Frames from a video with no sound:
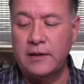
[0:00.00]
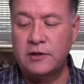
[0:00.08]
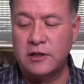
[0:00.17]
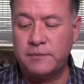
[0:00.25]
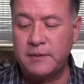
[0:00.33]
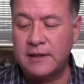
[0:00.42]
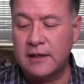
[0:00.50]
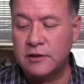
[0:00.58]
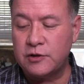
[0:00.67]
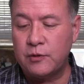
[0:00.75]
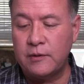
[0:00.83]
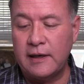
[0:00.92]
Just
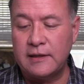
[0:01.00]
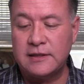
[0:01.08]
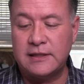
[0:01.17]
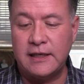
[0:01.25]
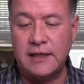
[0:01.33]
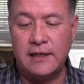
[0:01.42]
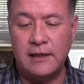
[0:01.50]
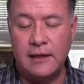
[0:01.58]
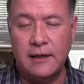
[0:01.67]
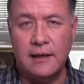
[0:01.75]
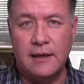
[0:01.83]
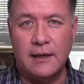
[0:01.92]
because you see
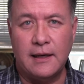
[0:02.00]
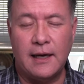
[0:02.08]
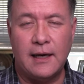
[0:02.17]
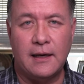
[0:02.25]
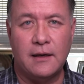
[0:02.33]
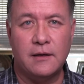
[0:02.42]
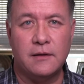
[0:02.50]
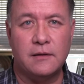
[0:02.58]
uh,